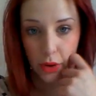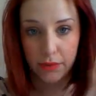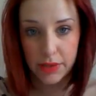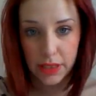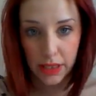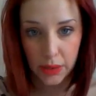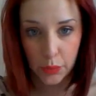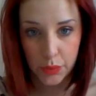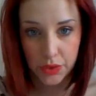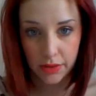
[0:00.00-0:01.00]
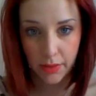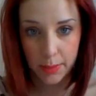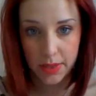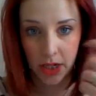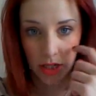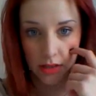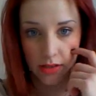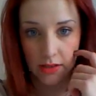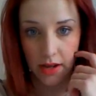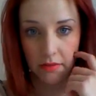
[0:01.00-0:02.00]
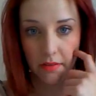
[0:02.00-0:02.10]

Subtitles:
obviously nausea, vomiting is a side